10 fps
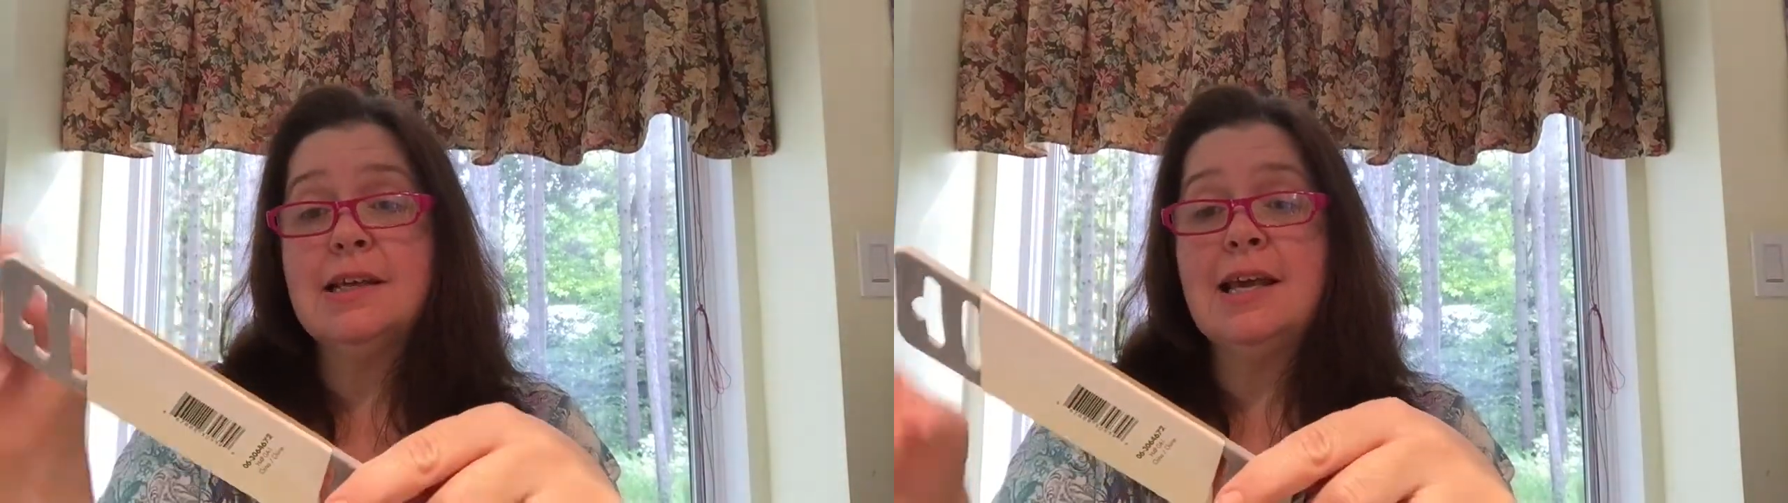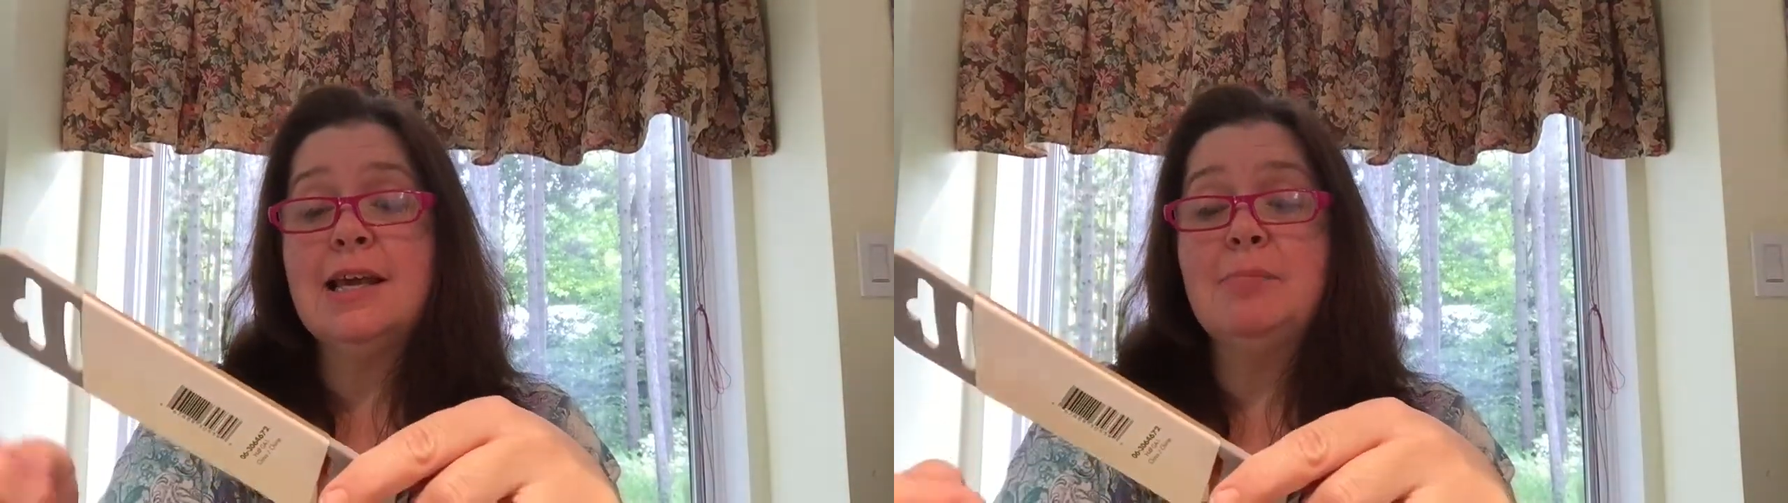
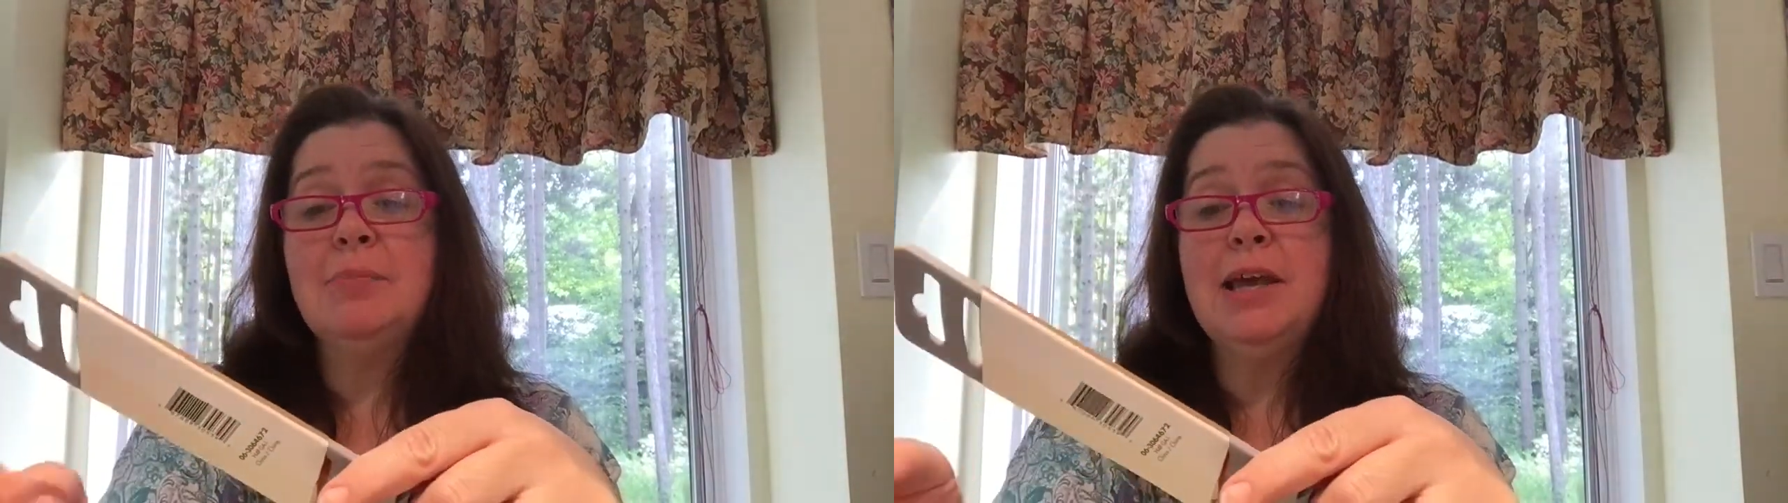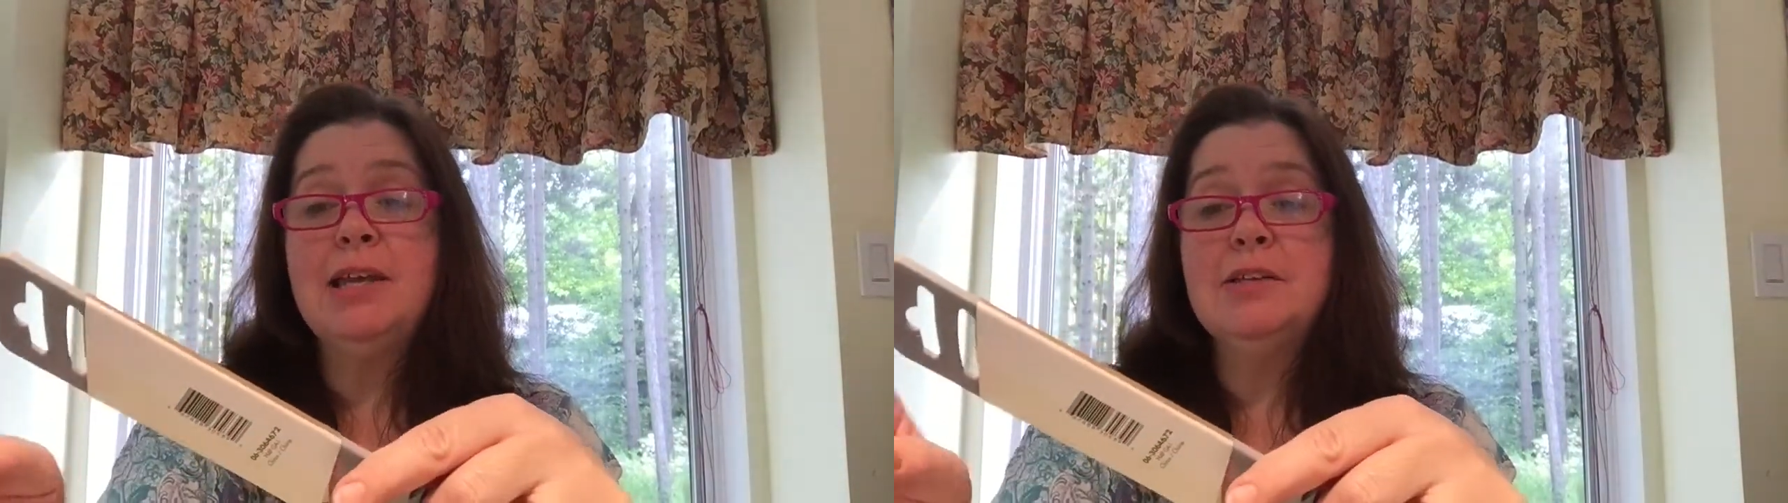a
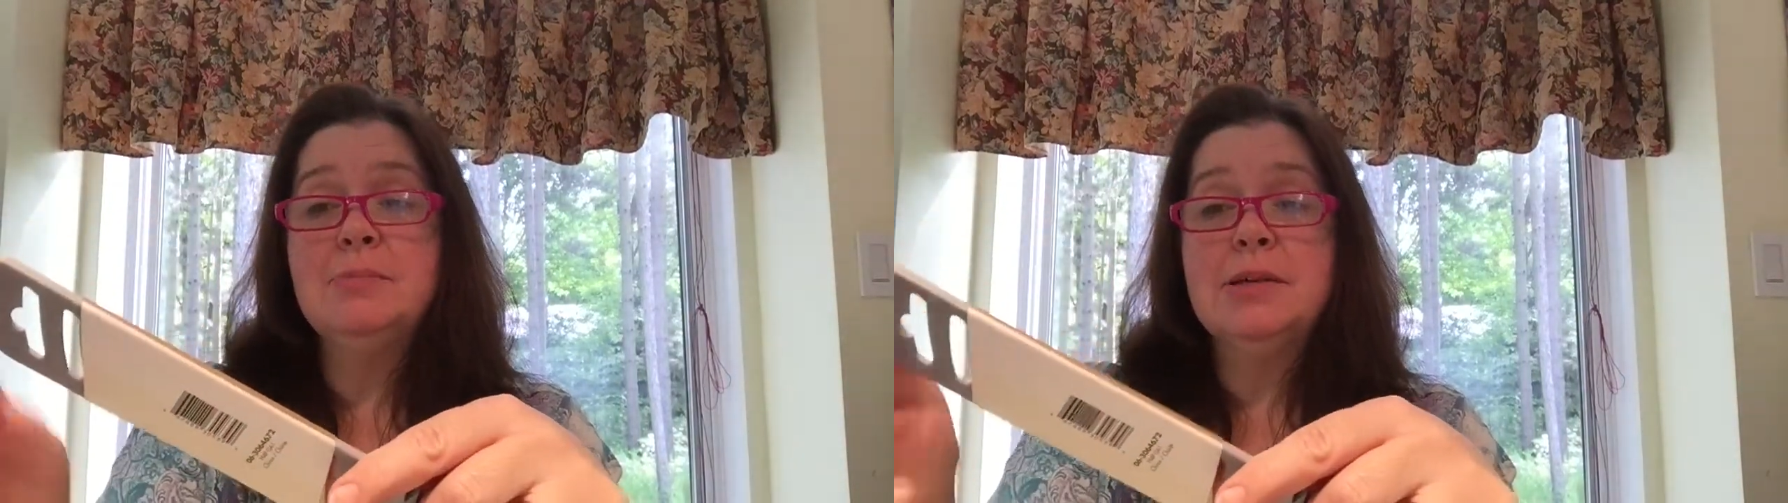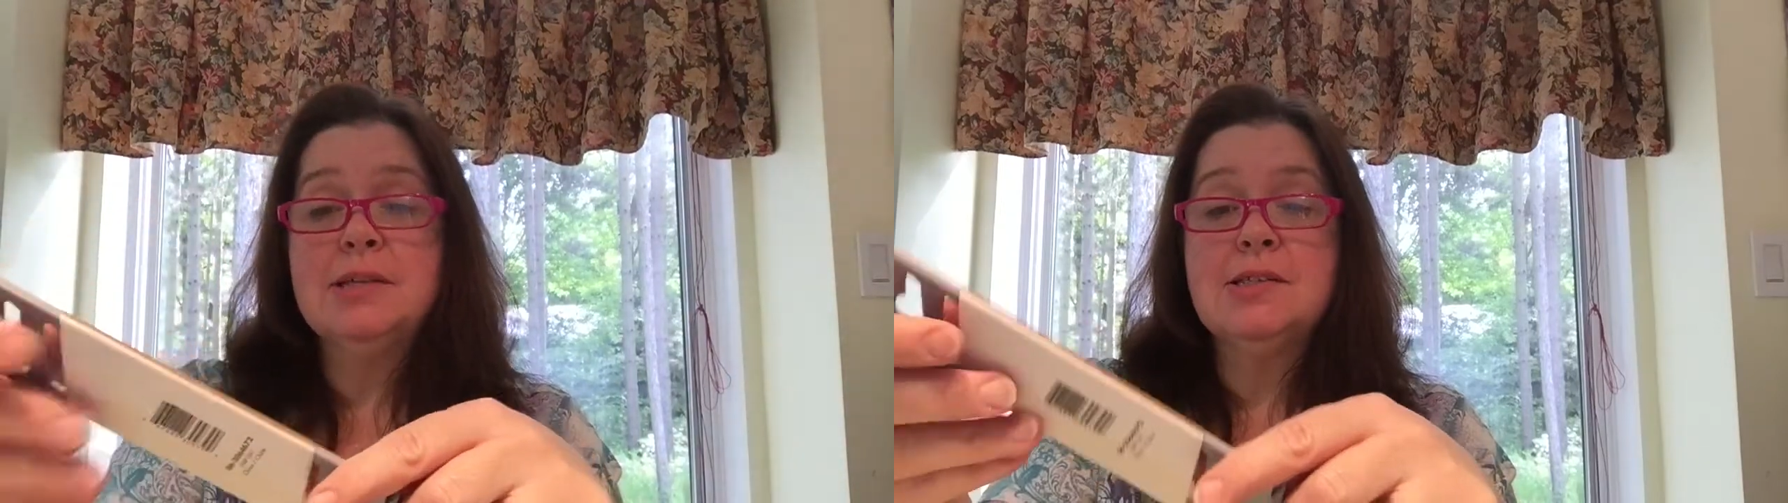paint
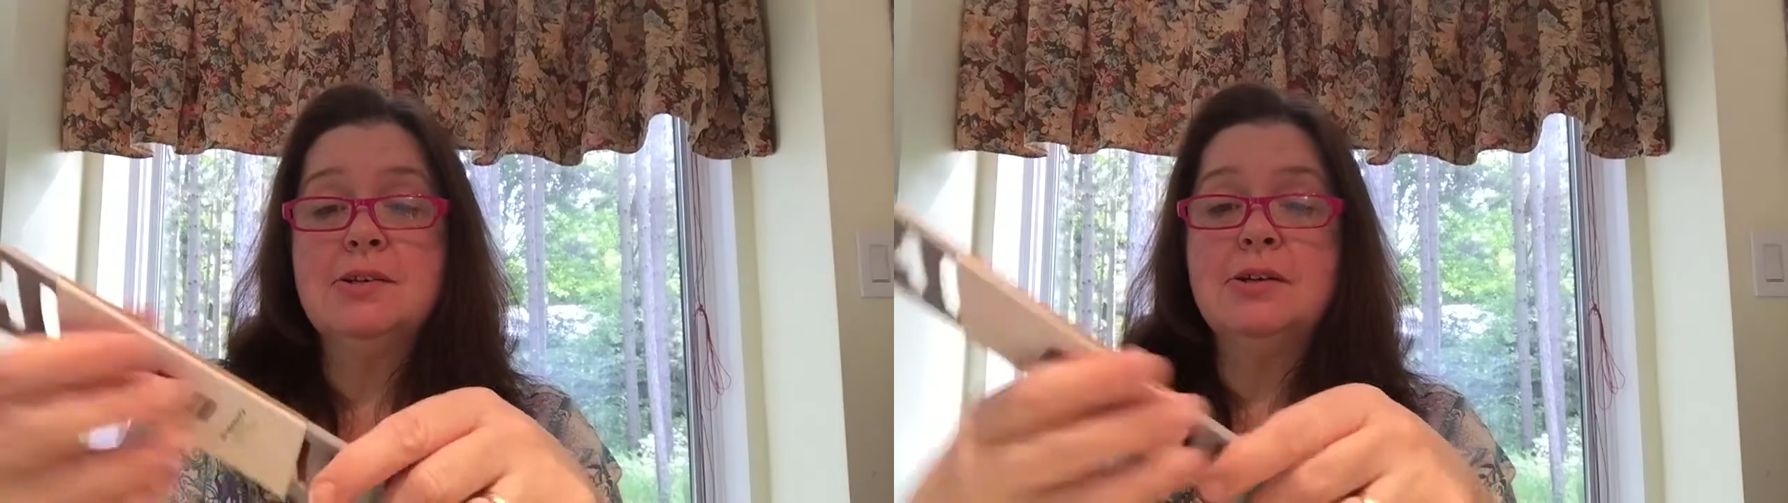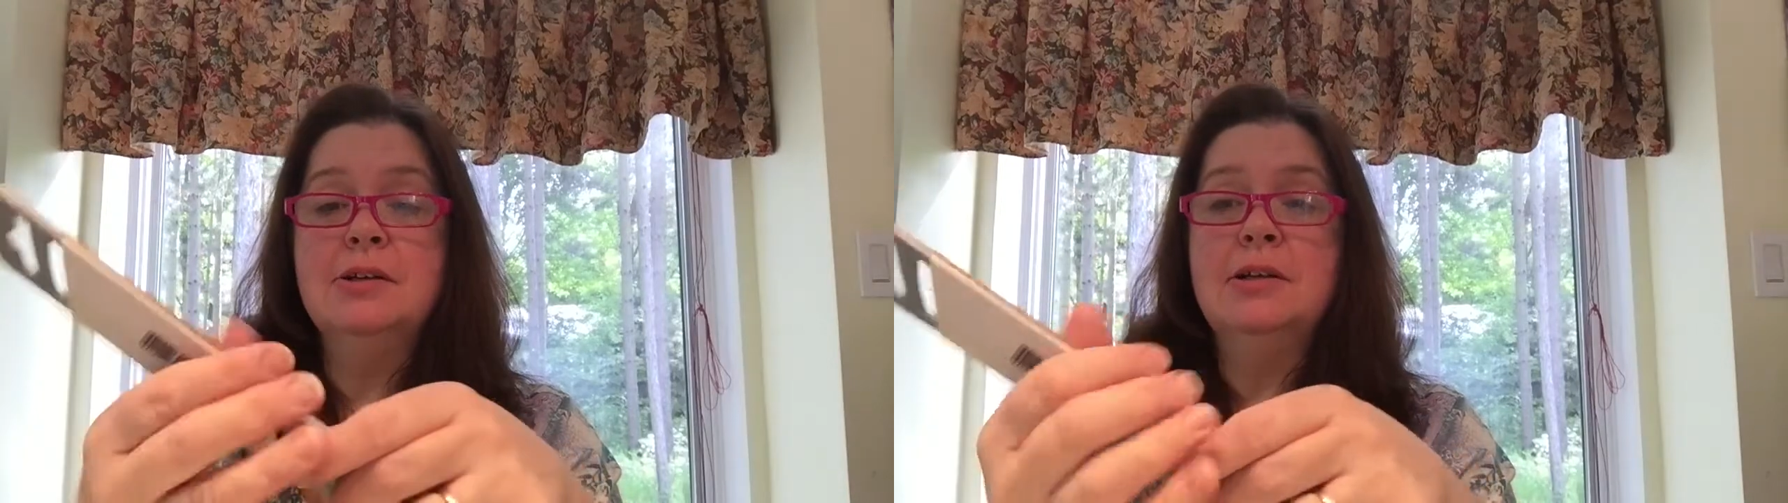
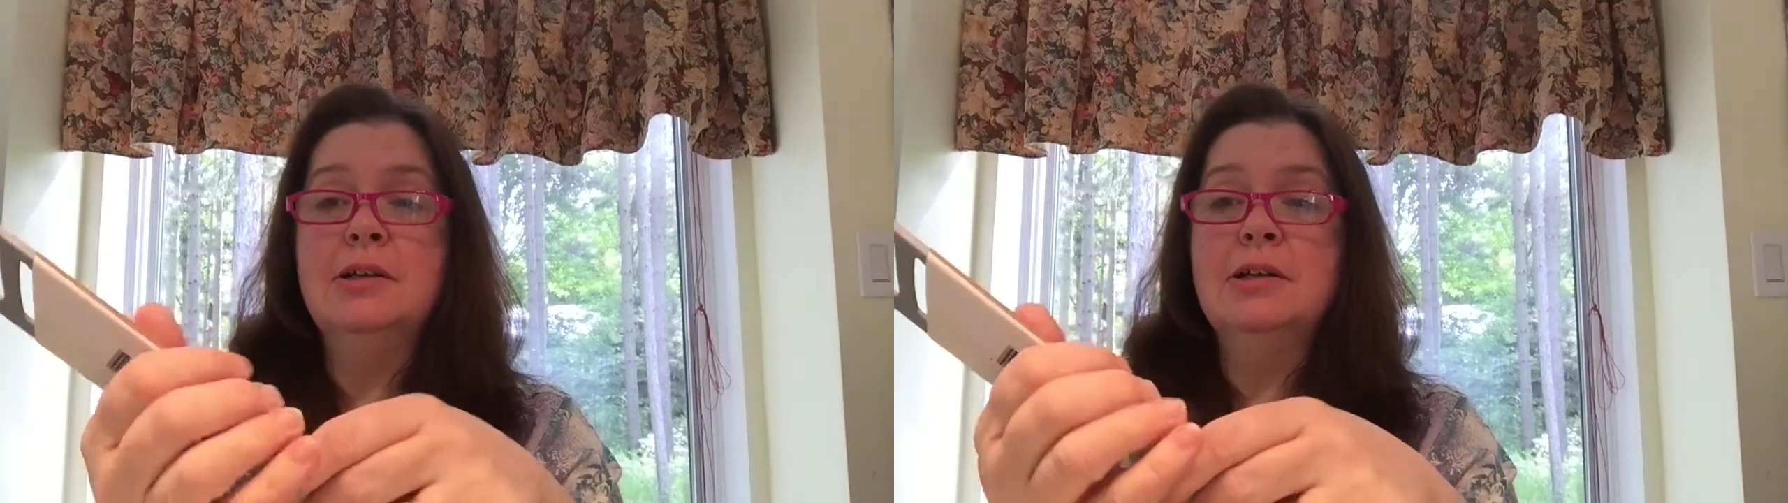mixer.